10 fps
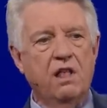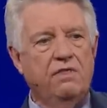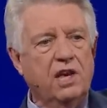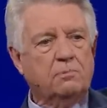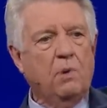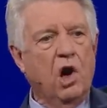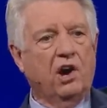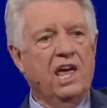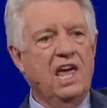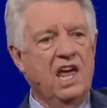This
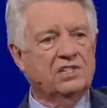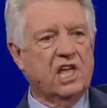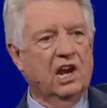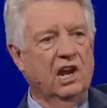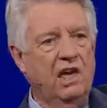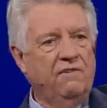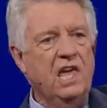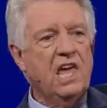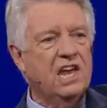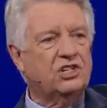book is the
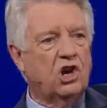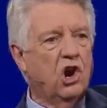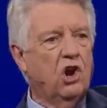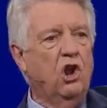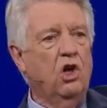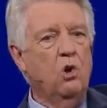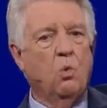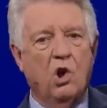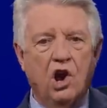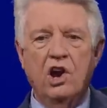living, eternal
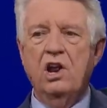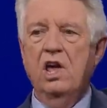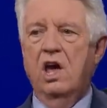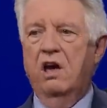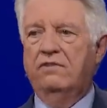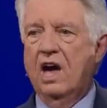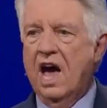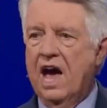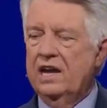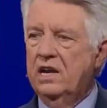Word of
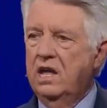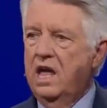God.